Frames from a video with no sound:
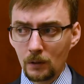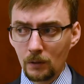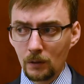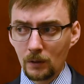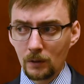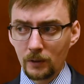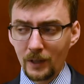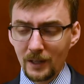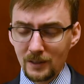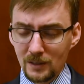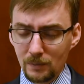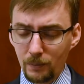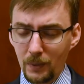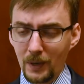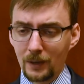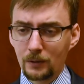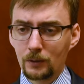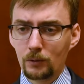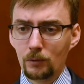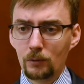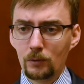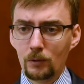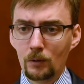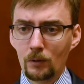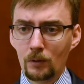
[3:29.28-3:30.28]
let's get back
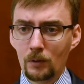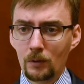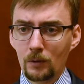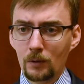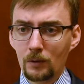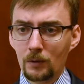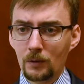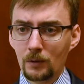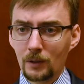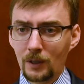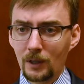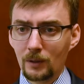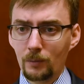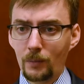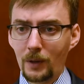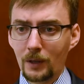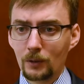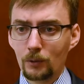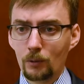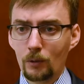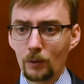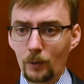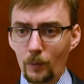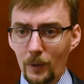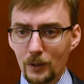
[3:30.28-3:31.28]
to
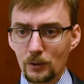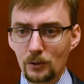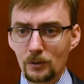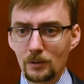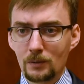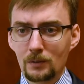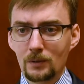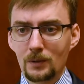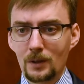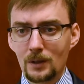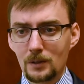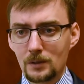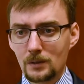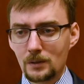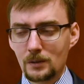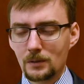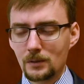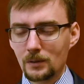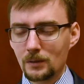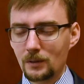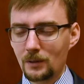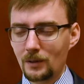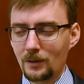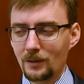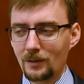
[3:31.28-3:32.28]
your question.
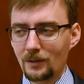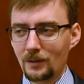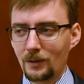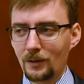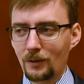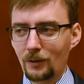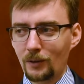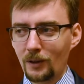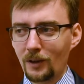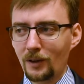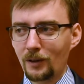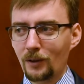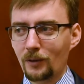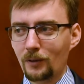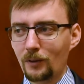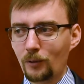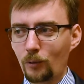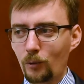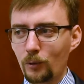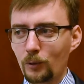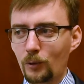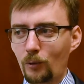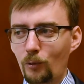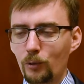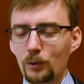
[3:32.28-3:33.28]
It's a
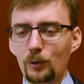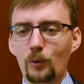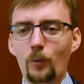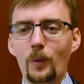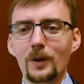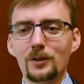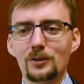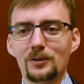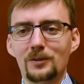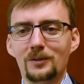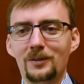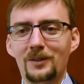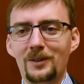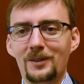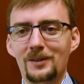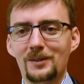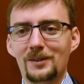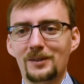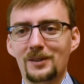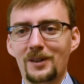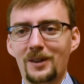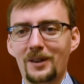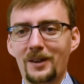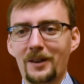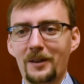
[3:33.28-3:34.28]
good question
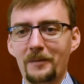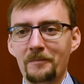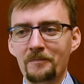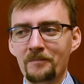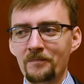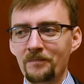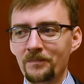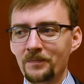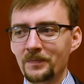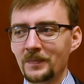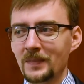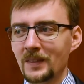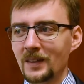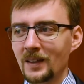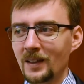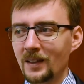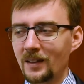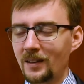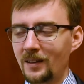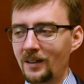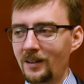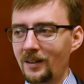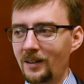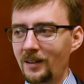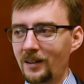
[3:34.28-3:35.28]
is a
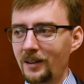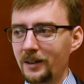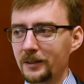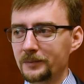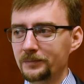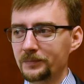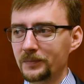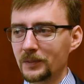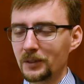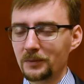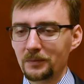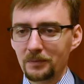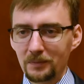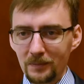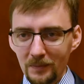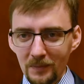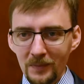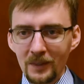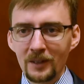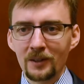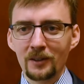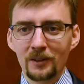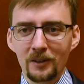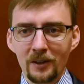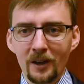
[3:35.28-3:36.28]

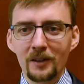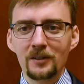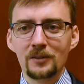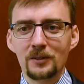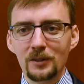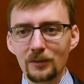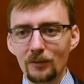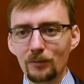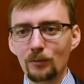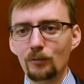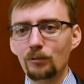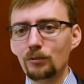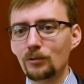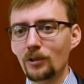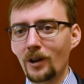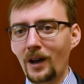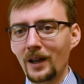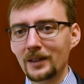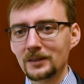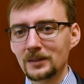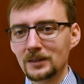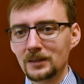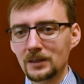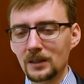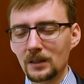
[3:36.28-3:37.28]
guarantee of good
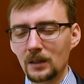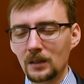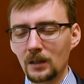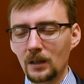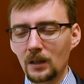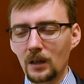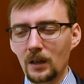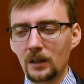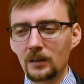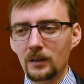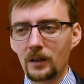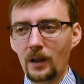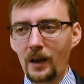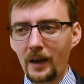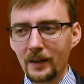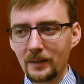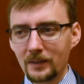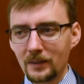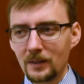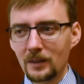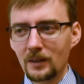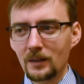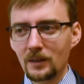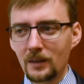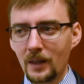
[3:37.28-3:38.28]
answer. And I
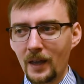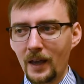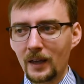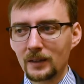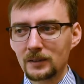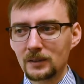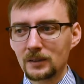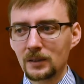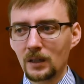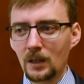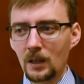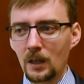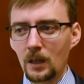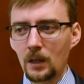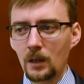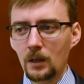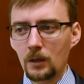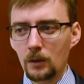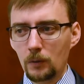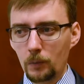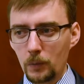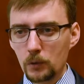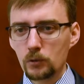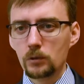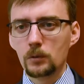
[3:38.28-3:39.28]
think that
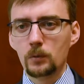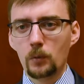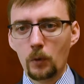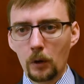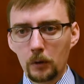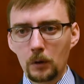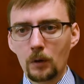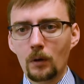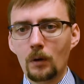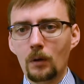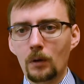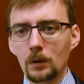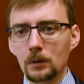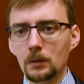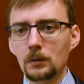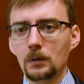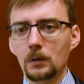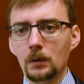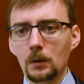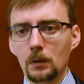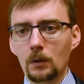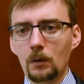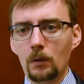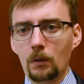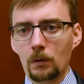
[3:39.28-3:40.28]
we should work
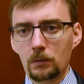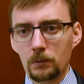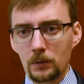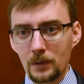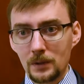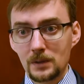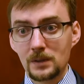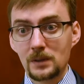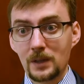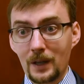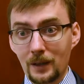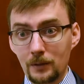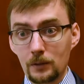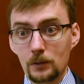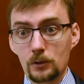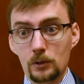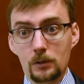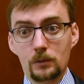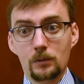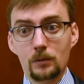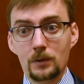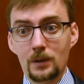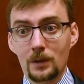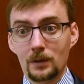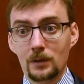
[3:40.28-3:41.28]
on this strategy
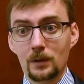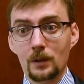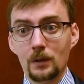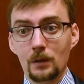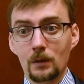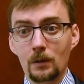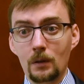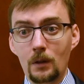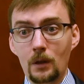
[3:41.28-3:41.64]
together.